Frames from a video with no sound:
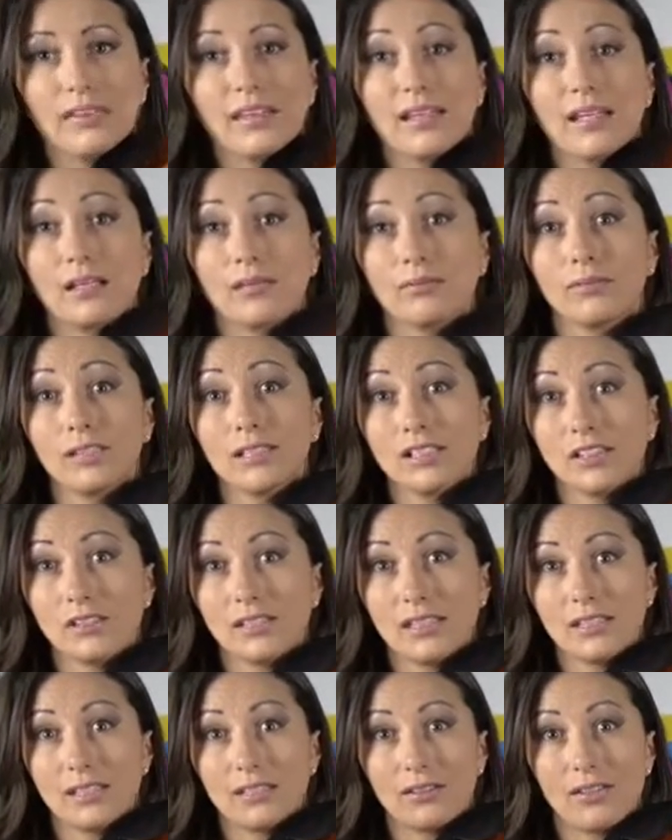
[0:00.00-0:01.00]
Then once you
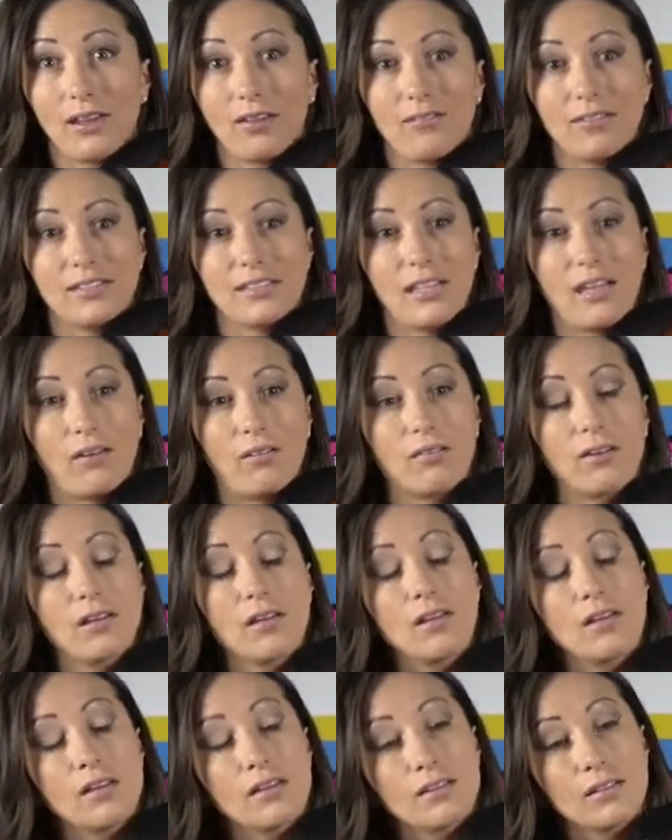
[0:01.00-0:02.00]
think you have it down,
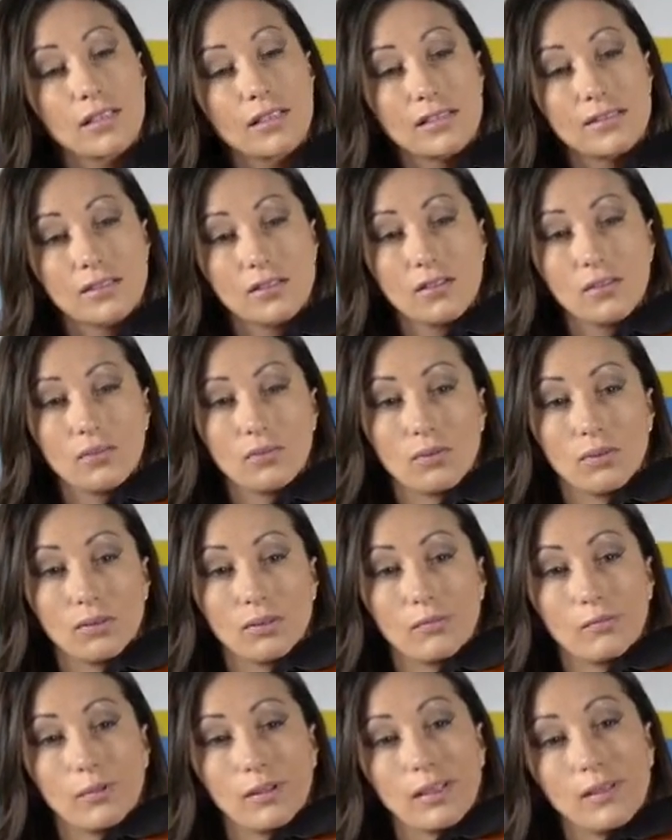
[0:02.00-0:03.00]
let's go through
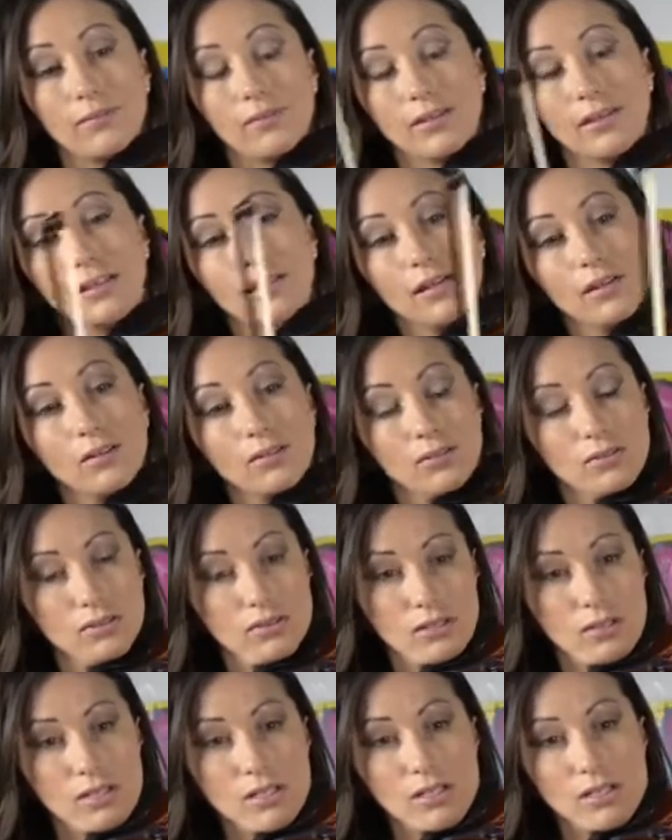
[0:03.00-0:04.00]
and play it with the
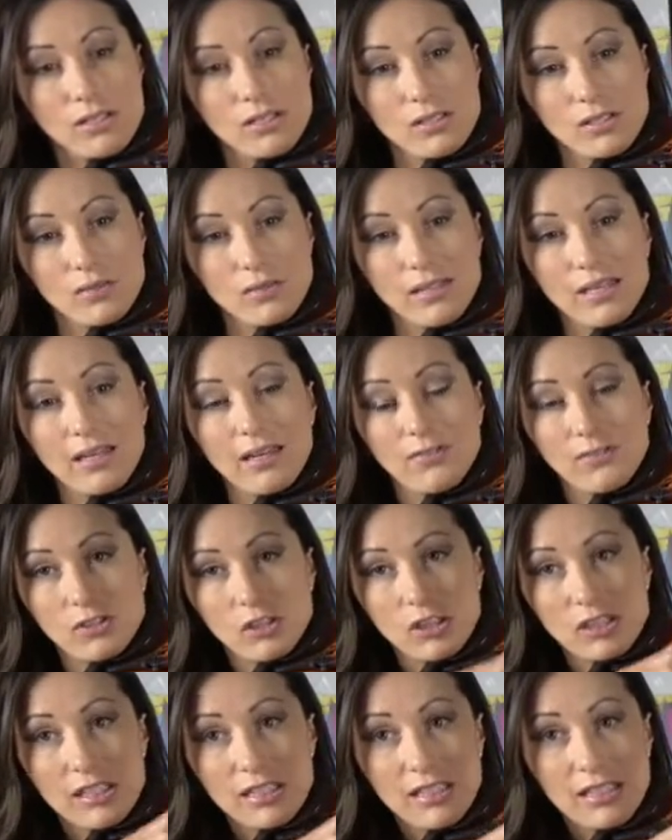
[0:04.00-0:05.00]
notes. So we have
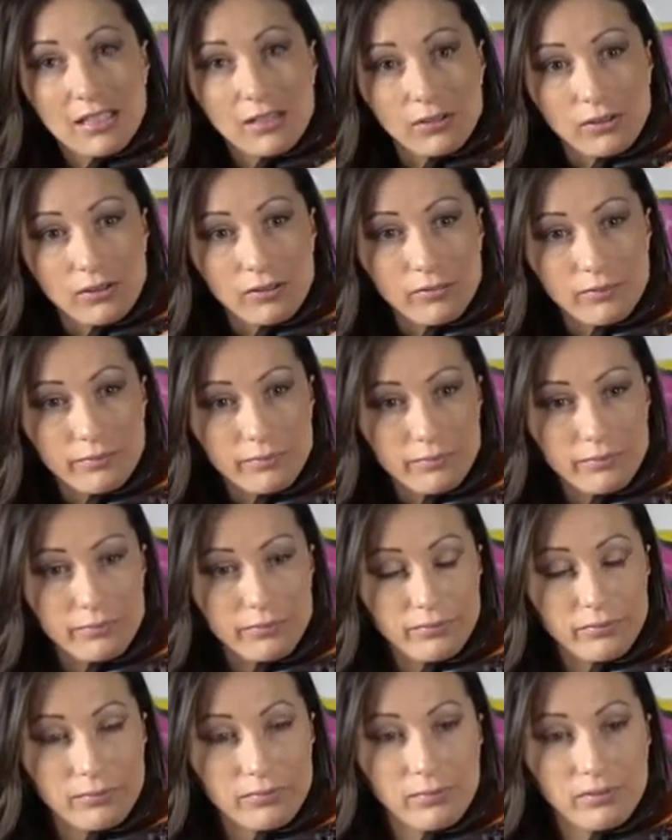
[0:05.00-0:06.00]
G natural,
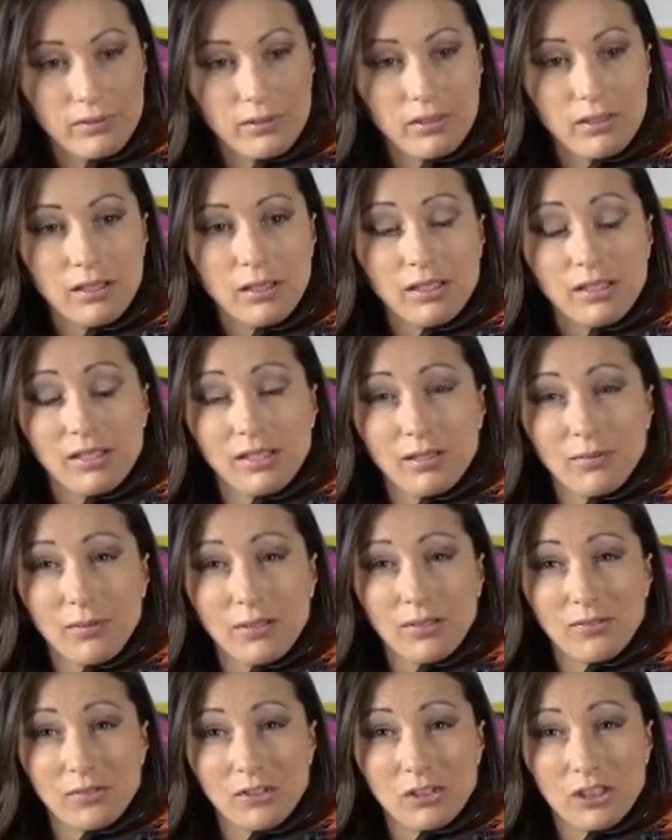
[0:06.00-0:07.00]
then
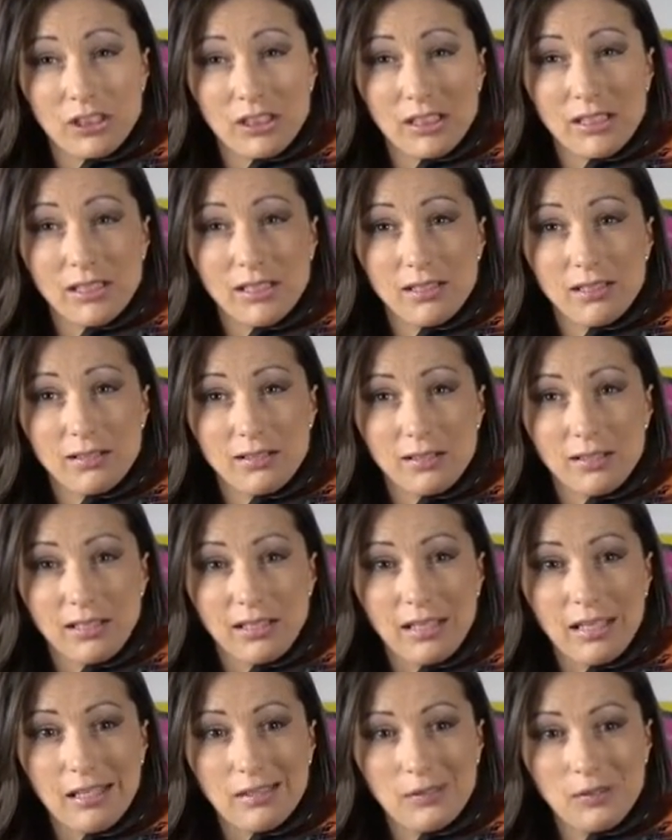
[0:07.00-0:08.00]
we have G,
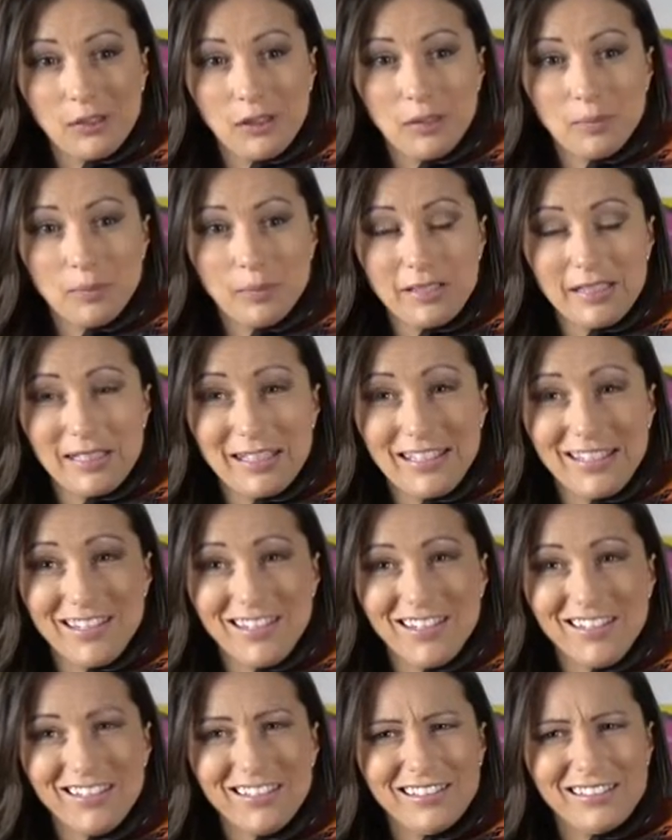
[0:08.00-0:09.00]
F sharp, E,
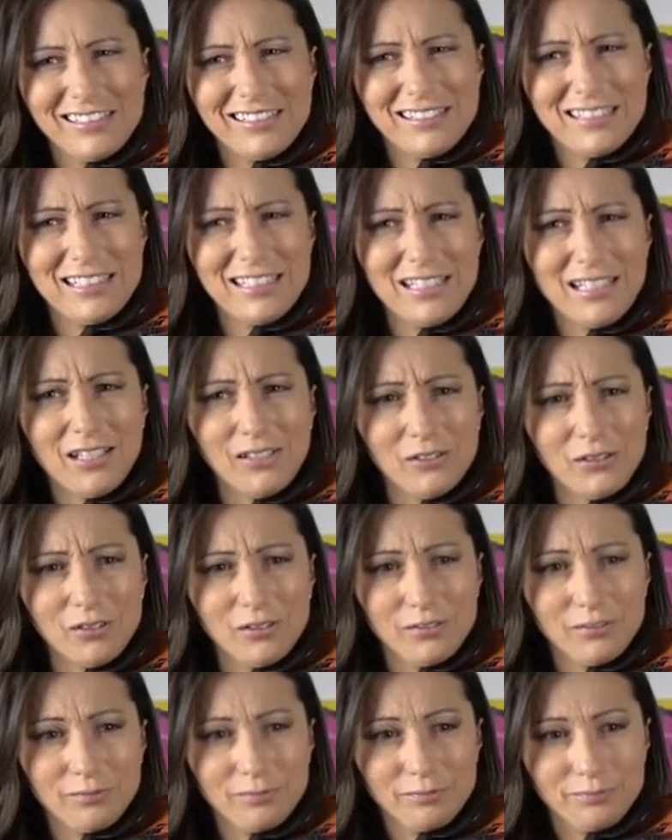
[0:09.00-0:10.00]
D
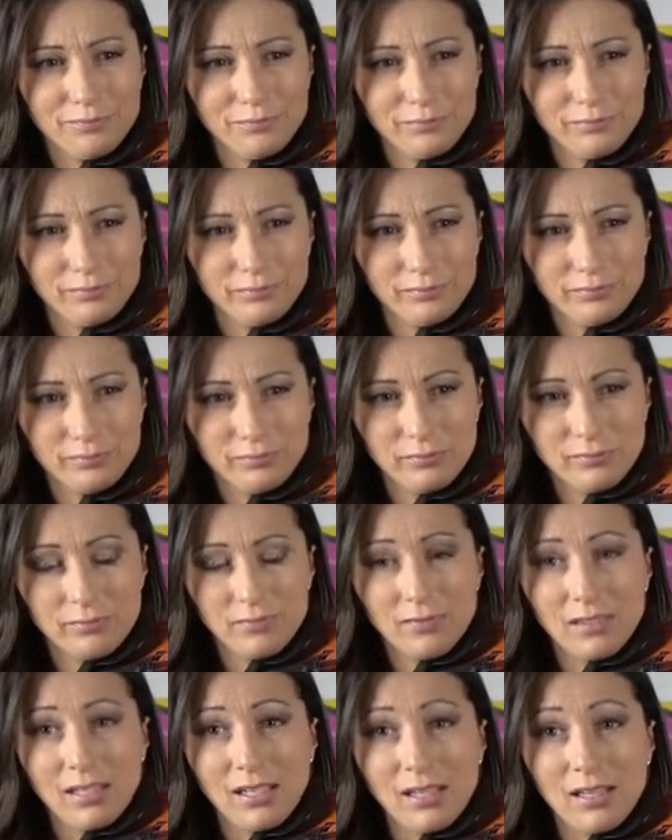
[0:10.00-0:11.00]
natural,
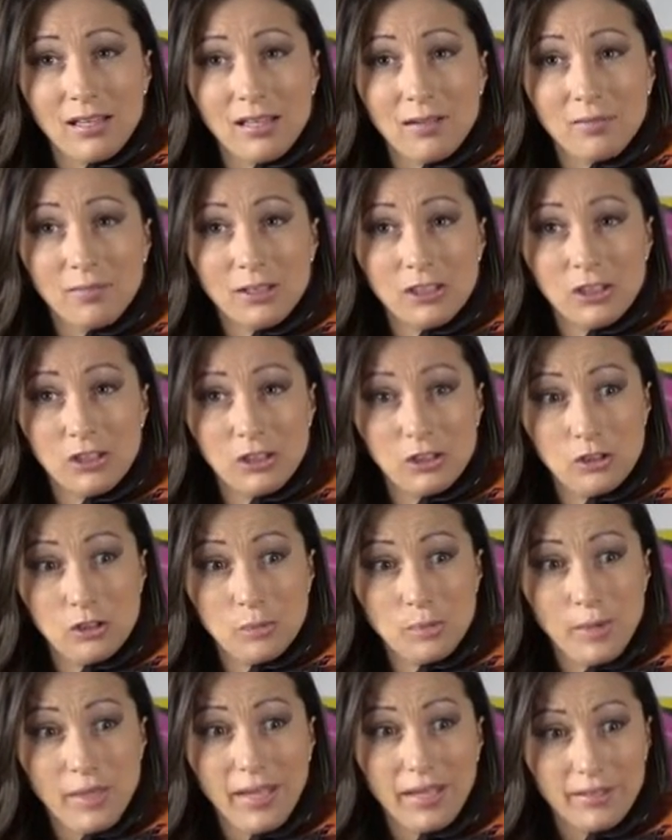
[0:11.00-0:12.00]
and then we
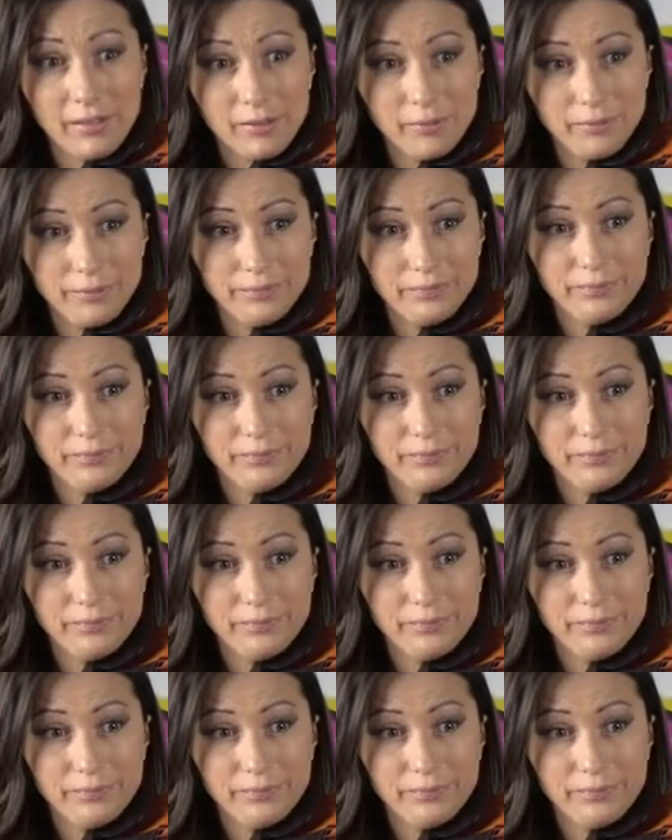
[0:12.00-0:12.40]
shoot back.